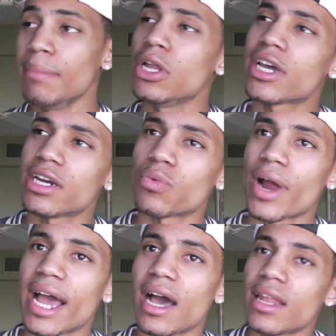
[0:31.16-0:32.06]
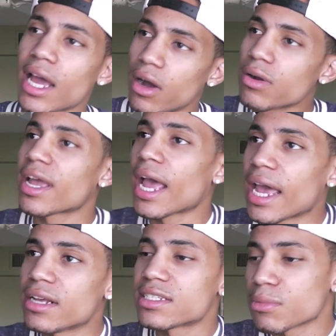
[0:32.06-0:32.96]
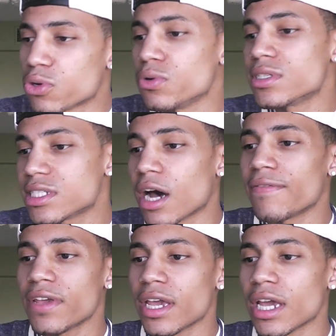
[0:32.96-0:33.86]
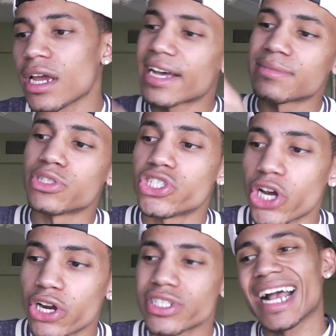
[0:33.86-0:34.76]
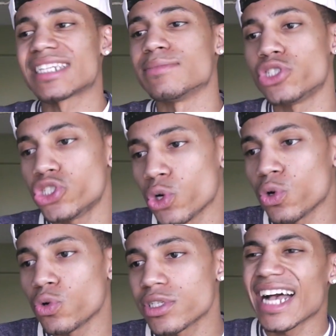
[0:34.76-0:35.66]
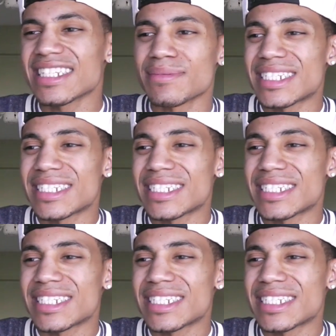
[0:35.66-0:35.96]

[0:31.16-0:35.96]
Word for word: I'm looking around like, okay, there's some cool stuff here. Got some shirts, got some shoes, got some